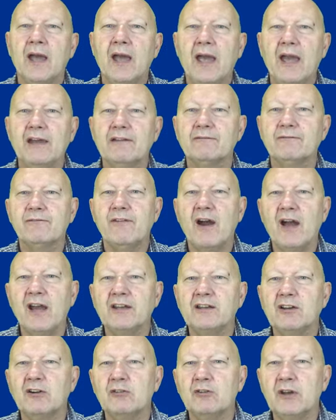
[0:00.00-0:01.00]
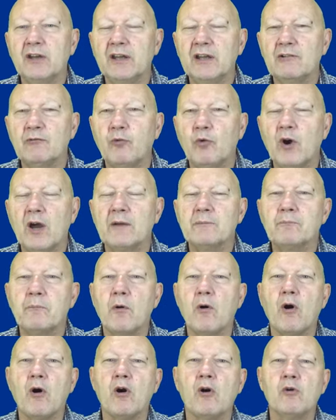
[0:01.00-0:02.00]
and find out if what
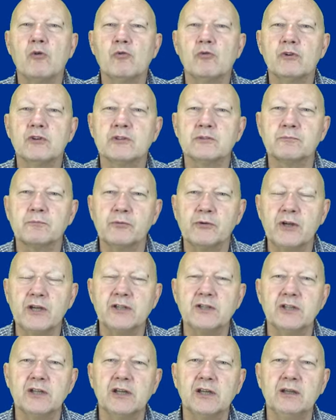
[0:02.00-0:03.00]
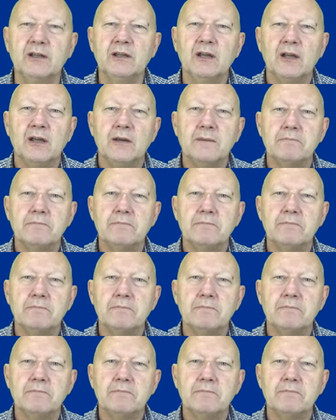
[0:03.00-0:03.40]
Paul was preaching